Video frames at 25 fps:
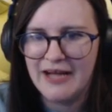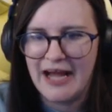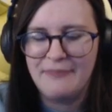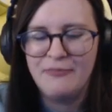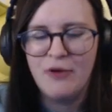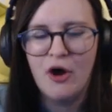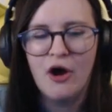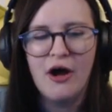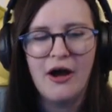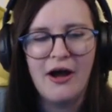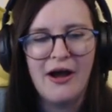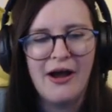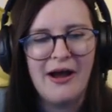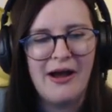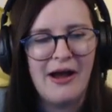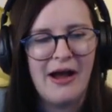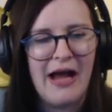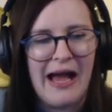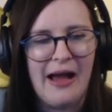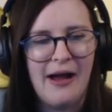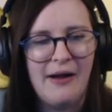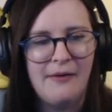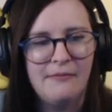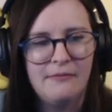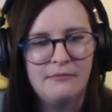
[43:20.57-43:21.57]
I'm not. I, I,
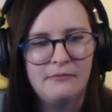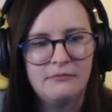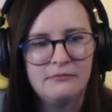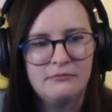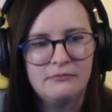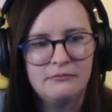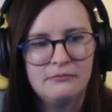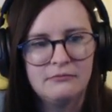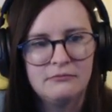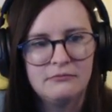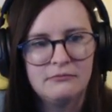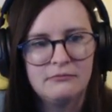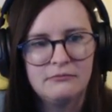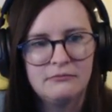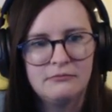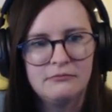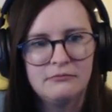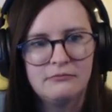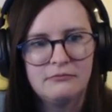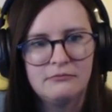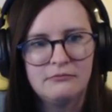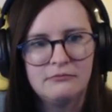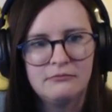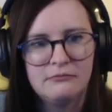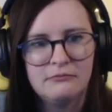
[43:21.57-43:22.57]

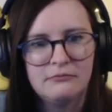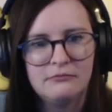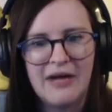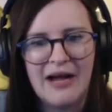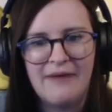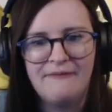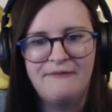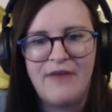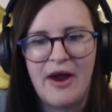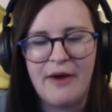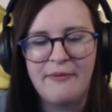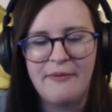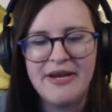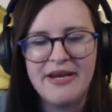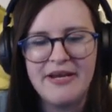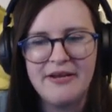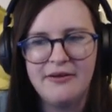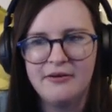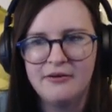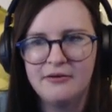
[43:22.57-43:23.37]
I'm very...